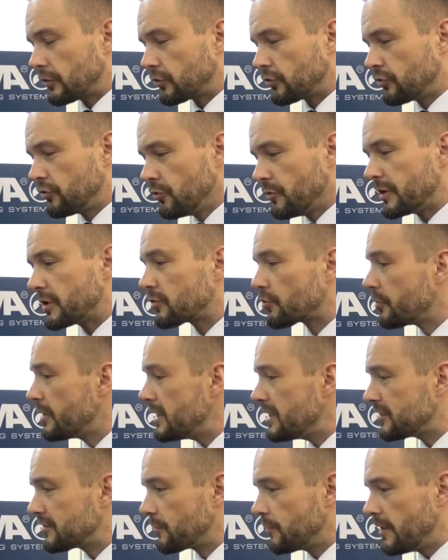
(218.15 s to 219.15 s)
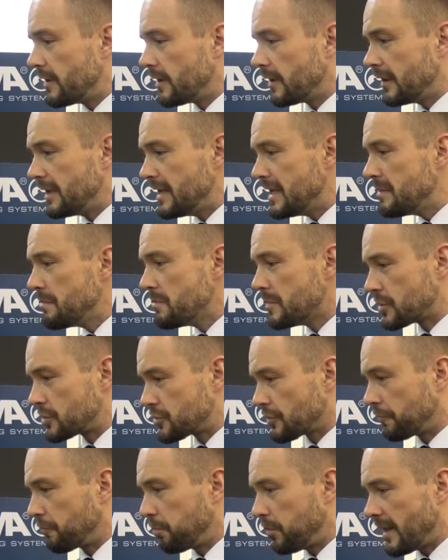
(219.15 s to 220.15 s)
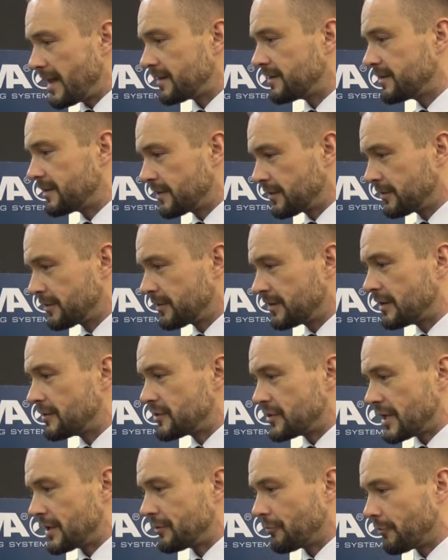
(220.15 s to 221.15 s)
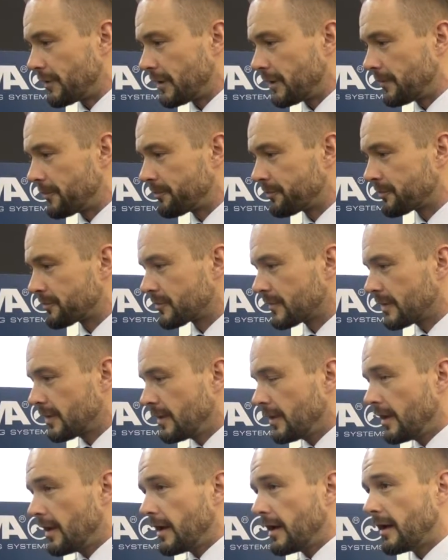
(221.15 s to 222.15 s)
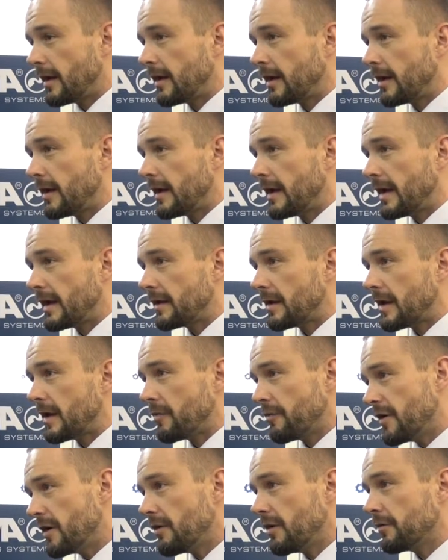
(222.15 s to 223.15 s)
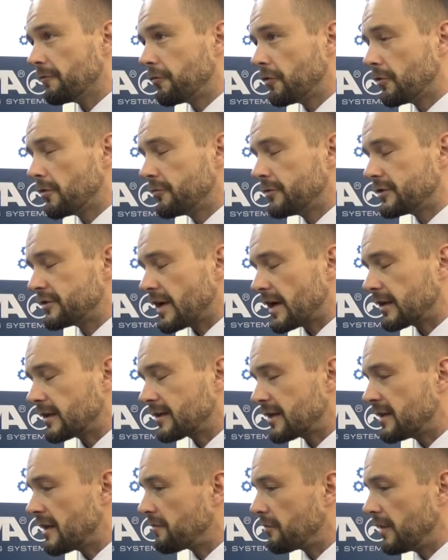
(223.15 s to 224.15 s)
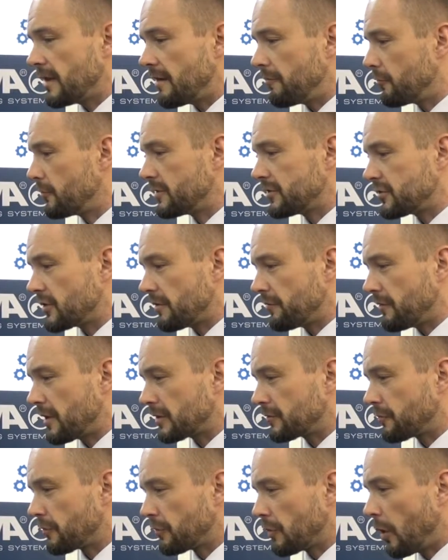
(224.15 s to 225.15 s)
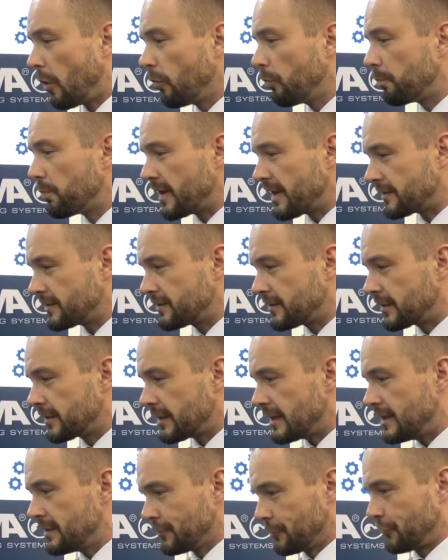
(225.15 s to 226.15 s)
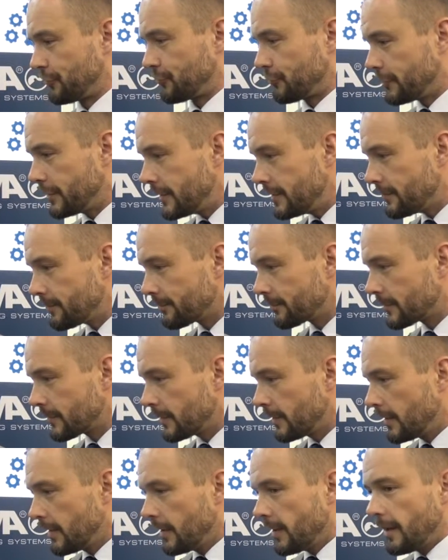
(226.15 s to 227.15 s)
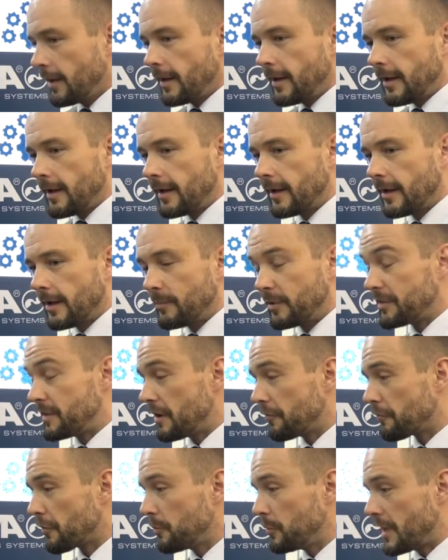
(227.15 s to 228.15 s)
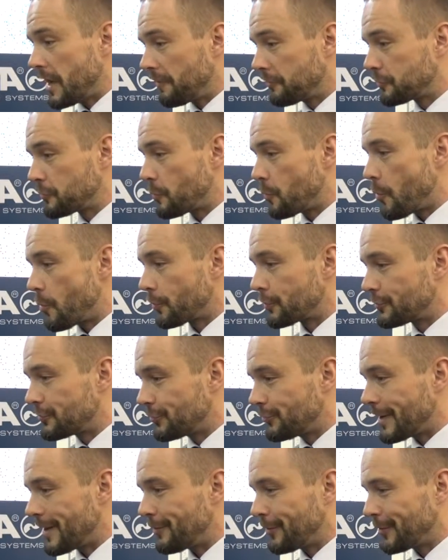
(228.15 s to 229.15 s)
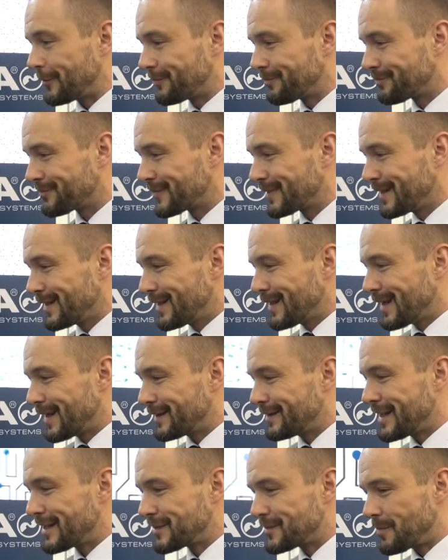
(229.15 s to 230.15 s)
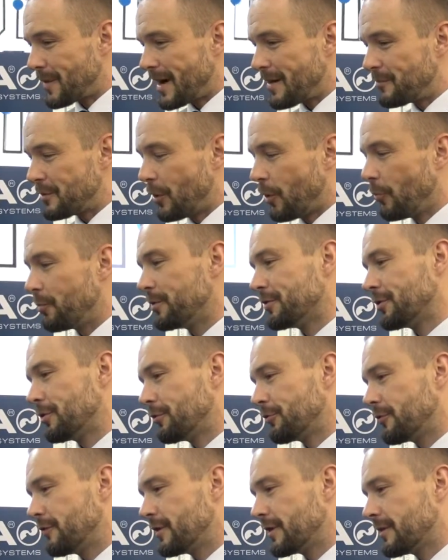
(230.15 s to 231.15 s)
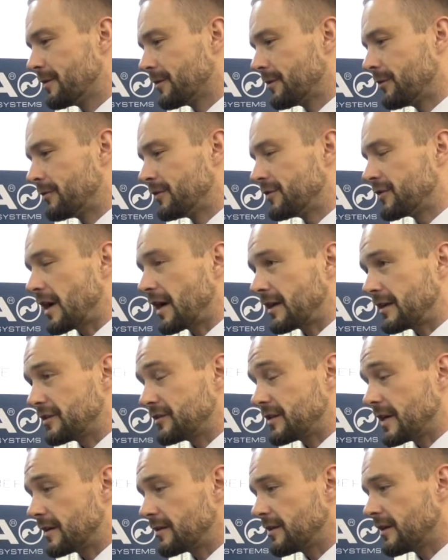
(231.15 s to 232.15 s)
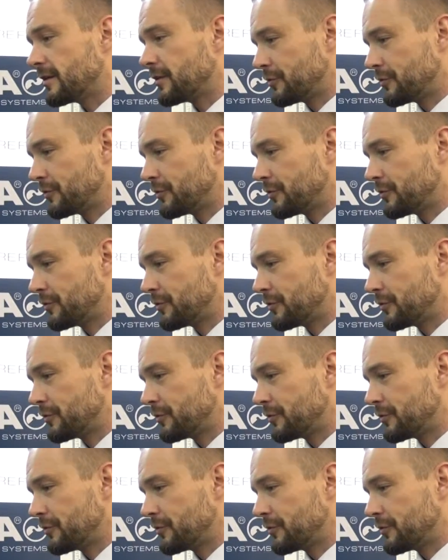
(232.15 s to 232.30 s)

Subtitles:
to increase the image of plastics in general. And therefore recycling can have a leverage effect for the whole plastic industry. But therefore we have to work together. And that's why we opened also the recycling center